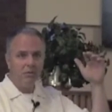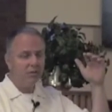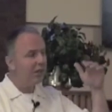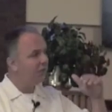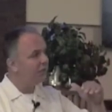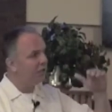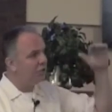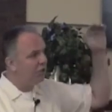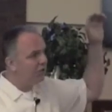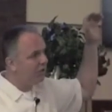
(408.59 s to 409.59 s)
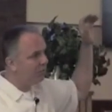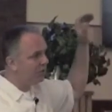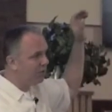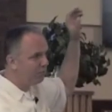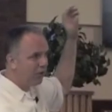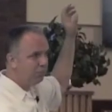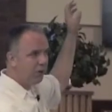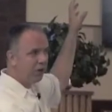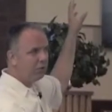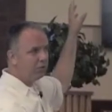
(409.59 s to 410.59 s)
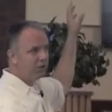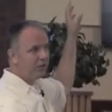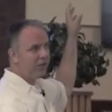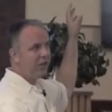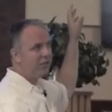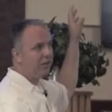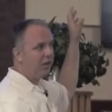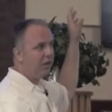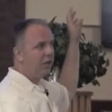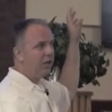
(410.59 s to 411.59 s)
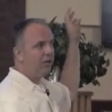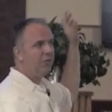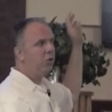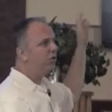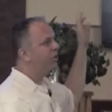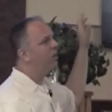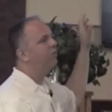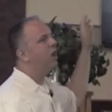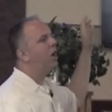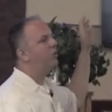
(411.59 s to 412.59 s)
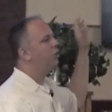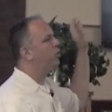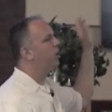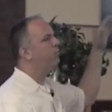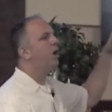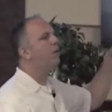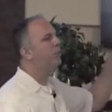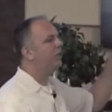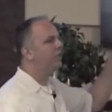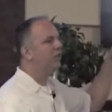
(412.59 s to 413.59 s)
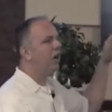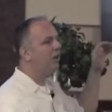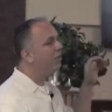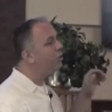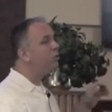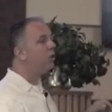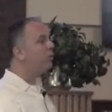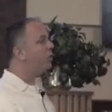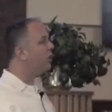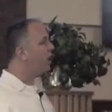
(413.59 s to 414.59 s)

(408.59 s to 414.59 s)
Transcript: Satan takes Jesus up to this big pinnacle and says, if you're the Son of God, just jump off because God loves you so much.